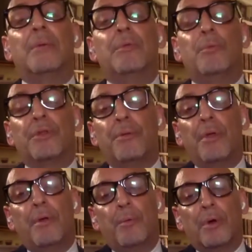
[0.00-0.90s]

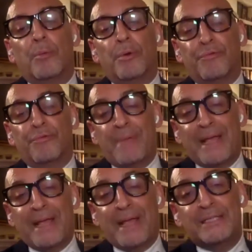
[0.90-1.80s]
where
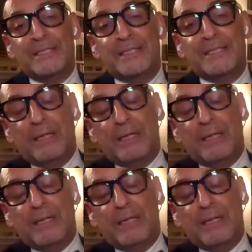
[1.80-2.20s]
Freemasonry